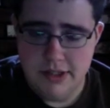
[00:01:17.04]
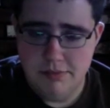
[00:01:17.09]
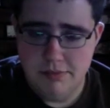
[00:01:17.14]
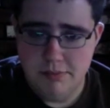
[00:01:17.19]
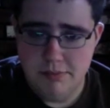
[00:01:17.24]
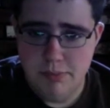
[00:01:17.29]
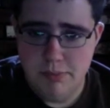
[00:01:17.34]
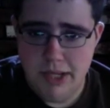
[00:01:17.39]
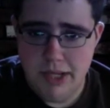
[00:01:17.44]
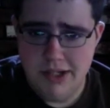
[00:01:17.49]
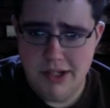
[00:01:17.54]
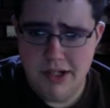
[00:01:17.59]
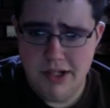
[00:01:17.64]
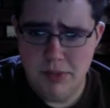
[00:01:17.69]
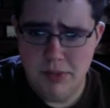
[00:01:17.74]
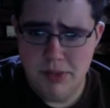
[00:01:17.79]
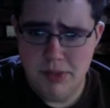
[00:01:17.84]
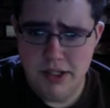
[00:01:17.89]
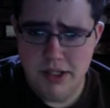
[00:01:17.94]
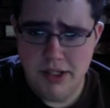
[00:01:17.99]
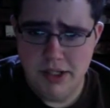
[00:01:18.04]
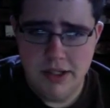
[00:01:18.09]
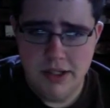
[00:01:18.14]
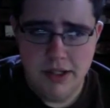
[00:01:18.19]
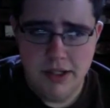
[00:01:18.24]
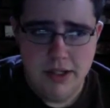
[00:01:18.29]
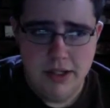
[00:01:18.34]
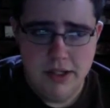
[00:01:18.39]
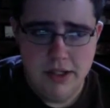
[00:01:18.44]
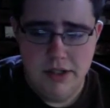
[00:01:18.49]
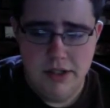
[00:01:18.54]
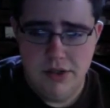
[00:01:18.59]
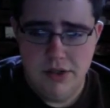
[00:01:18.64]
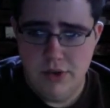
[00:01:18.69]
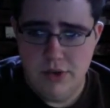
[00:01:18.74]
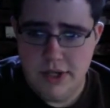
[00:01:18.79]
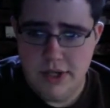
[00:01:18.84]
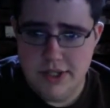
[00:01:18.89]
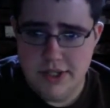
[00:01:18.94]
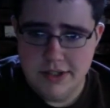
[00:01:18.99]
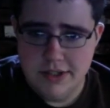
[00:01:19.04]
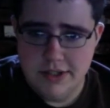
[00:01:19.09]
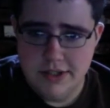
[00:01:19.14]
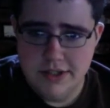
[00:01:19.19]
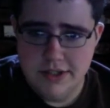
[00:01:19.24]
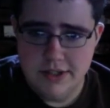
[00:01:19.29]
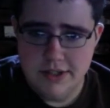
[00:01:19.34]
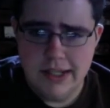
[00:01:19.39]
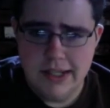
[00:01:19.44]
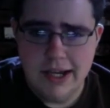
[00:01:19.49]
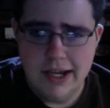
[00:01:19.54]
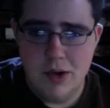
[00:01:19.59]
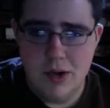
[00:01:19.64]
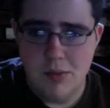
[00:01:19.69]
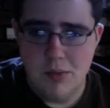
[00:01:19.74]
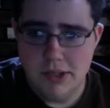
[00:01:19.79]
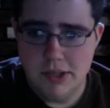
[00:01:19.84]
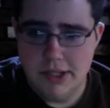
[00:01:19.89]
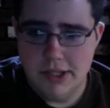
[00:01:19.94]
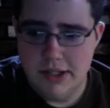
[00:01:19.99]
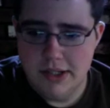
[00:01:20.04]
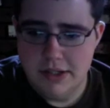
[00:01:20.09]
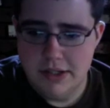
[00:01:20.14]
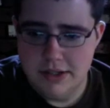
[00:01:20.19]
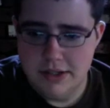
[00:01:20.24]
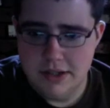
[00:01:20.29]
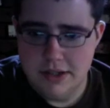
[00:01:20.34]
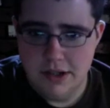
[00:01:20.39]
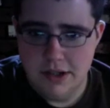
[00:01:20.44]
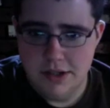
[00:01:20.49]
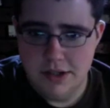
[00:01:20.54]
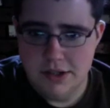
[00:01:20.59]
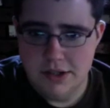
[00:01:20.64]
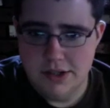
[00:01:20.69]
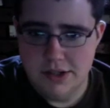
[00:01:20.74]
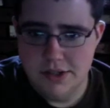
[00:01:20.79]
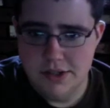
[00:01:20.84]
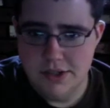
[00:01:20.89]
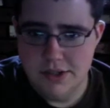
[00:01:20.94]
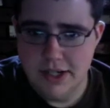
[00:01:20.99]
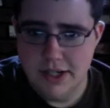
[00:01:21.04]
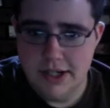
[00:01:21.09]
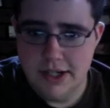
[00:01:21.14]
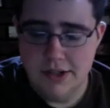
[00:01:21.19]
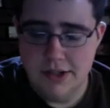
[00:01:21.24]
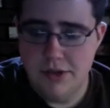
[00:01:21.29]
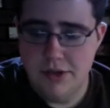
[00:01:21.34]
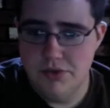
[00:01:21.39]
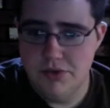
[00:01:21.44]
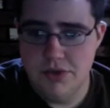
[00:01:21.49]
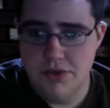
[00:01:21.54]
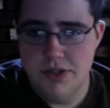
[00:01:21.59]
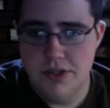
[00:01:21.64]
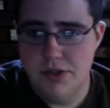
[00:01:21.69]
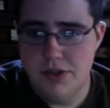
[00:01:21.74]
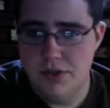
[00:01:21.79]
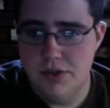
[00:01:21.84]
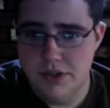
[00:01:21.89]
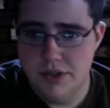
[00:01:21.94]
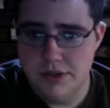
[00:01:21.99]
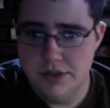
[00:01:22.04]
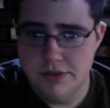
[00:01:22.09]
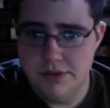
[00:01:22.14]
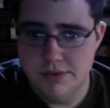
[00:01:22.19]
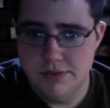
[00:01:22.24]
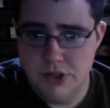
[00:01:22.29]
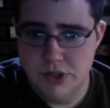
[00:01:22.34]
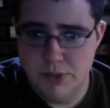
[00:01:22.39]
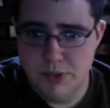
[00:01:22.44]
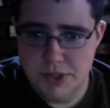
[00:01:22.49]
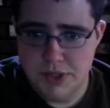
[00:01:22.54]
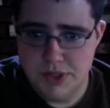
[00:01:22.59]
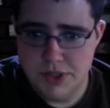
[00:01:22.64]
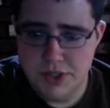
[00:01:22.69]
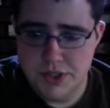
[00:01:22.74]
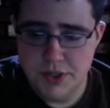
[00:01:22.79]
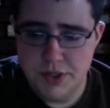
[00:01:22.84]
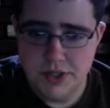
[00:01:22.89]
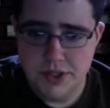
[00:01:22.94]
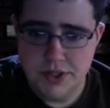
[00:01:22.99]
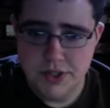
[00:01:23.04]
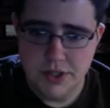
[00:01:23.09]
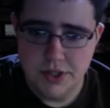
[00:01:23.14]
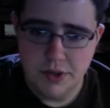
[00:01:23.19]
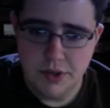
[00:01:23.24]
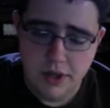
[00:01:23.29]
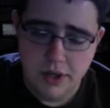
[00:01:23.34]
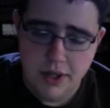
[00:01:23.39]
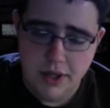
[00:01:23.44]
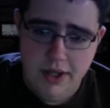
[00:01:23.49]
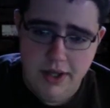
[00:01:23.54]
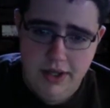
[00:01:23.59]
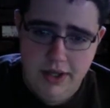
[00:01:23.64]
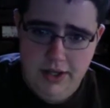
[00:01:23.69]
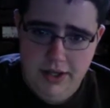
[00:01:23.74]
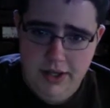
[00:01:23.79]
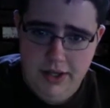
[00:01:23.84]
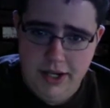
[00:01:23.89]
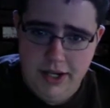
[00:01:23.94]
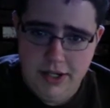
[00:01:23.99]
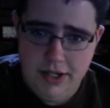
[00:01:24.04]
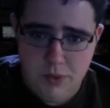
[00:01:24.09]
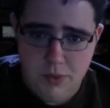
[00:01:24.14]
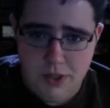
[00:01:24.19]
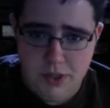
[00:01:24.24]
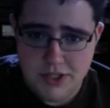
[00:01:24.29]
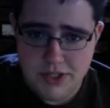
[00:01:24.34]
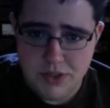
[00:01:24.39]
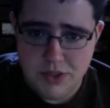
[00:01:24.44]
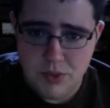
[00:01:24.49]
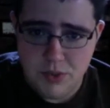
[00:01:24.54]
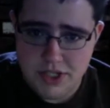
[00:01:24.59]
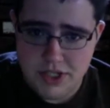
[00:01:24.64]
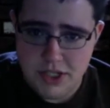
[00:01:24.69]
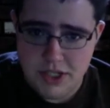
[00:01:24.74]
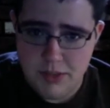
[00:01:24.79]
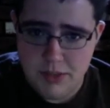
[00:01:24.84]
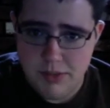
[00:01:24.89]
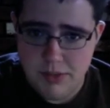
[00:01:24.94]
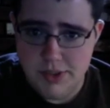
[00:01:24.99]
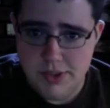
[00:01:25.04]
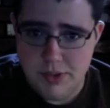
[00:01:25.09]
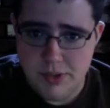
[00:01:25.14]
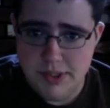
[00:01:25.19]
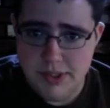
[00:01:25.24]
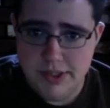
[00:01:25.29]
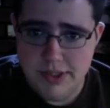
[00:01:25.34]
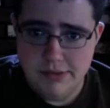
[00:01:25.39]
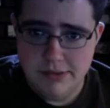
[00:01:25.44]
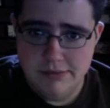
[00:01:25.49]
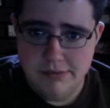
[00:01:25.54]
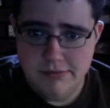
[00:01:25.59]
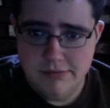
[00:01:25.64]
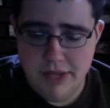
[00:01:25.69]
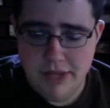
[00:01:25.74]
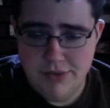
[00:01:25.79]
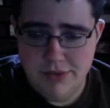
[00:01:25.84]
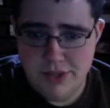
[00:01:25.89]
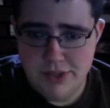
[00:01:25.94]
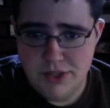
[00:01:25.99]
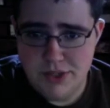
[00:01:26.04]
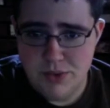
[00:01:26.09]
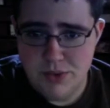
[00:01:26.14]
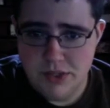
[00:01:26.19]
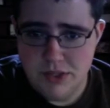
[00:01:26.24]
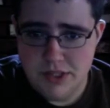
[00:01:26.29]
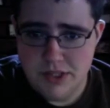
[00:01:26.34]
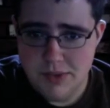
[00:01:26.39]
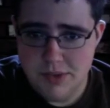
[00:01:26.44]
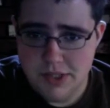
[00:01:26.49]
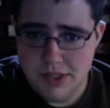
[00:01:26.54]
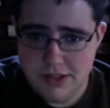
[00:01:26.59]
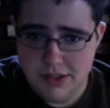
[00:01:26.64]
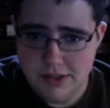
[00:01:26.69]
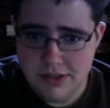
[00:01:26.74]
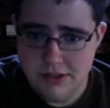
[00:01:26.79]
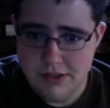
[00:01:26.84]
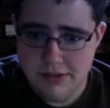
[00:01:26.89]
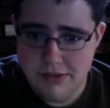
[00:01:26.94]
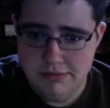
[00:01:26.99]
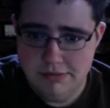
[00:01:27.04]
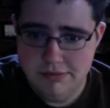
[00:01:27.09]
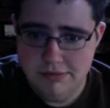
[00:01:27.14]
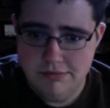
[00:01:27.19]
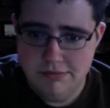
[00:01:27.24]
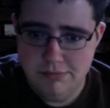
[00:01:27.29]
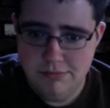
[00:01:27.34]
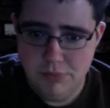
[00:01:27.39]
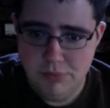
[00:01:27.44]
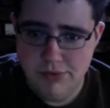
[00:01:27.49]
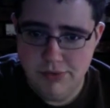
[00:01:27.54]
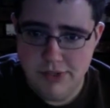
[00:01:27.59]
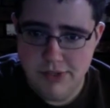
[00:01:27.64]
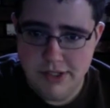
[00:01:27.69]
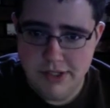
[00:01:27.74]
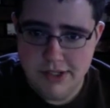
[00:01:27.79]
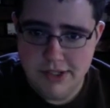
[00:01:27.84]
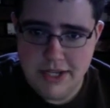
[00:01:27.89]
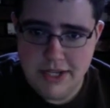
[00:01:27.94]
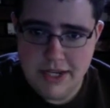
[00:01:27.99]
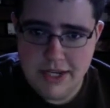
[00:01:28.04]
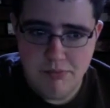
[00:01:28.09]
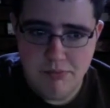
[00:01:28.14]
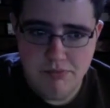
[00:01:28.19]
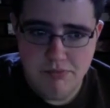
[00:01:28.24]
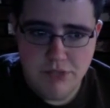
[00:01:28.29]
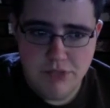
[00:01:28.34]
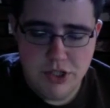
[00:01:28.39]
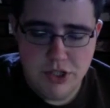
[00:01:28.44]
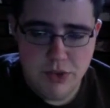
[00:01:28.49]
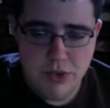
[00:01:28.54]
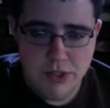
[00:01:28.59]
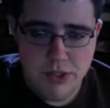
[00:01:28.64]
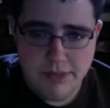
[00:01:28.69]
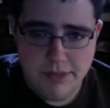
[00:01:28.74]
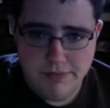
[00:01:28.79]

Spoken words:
Bad Company, Crisis, and now I'm playing Stalker, Clear Sky, and all three of those are first-person shooters. So, kind of wanted to switch it up a little bit, and Heavenly Sword seemed like the perfect game to do that.